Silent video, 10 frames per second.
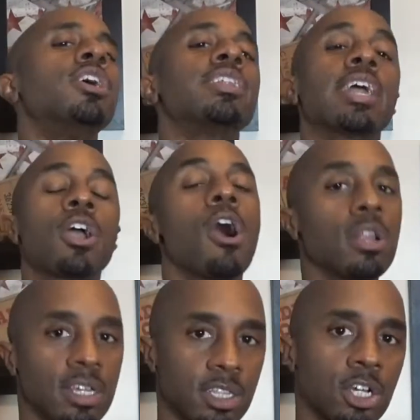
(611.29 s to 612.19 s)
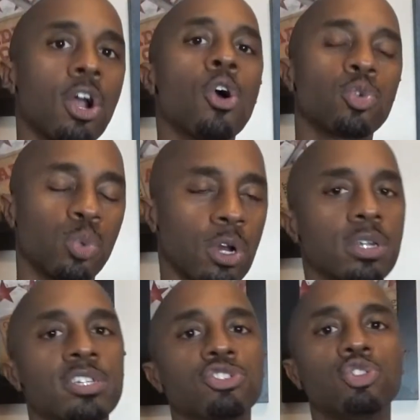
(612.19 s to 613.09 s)
They call it, the code word
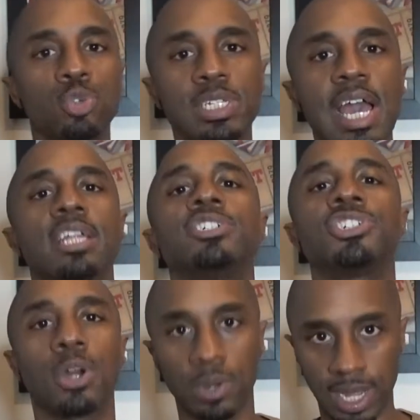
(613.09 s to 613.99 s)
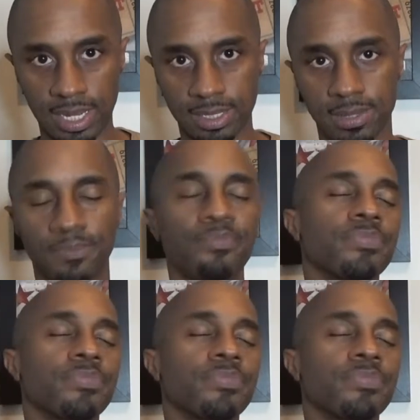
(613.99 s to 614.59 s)
is new talent showcase.